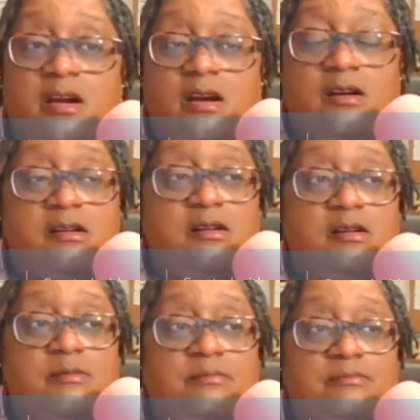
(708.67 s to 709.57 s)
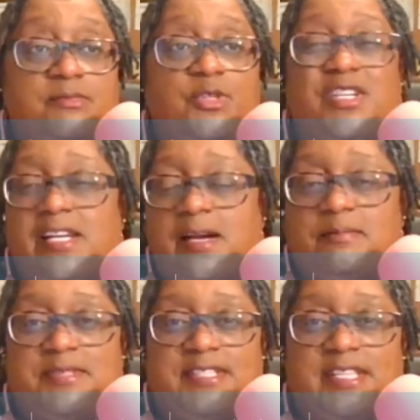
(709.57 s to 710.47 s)
Um, you can
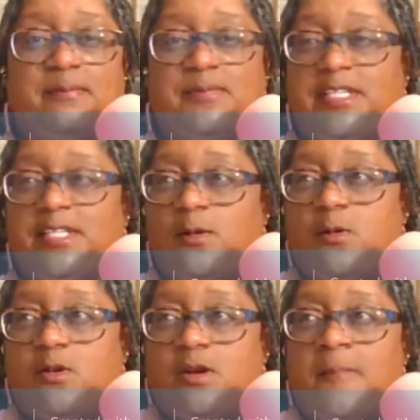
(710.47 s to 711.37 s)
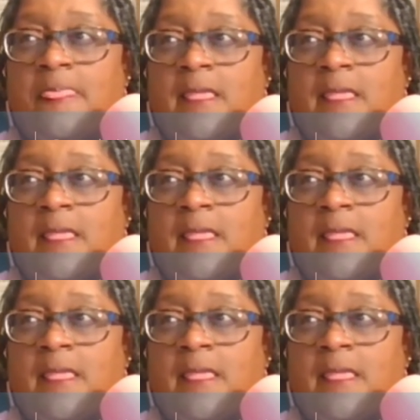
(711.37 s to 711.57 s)
come septic or